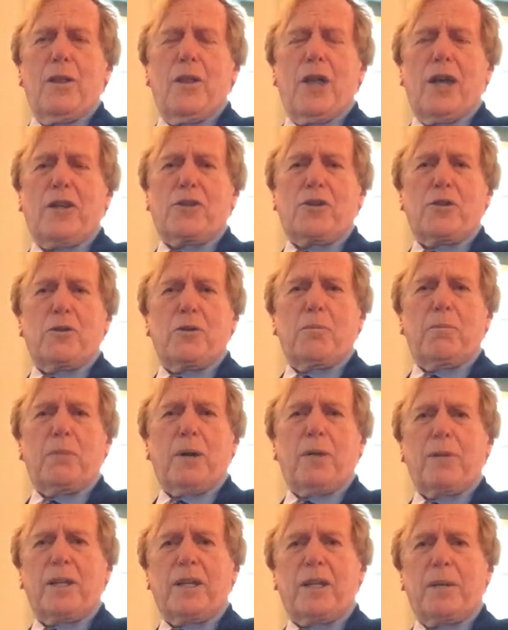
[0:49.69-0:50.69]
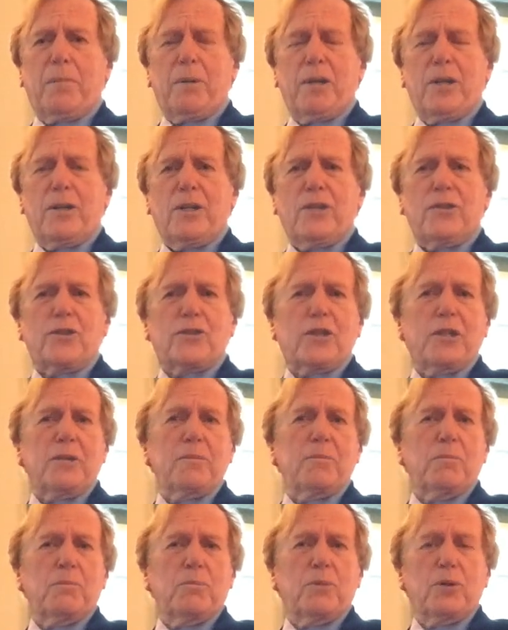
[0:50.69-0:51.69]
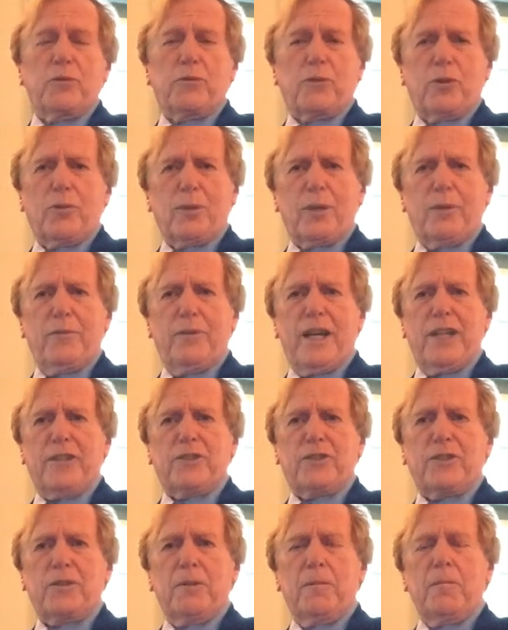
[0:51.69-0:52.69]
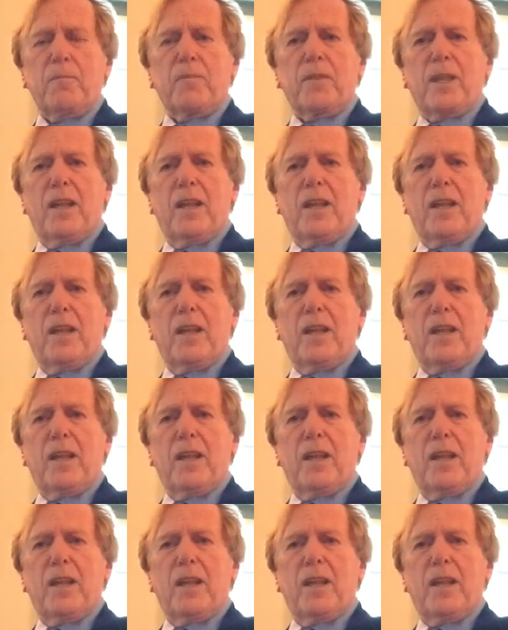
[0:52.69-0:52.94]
that's your public appearance in more formal events.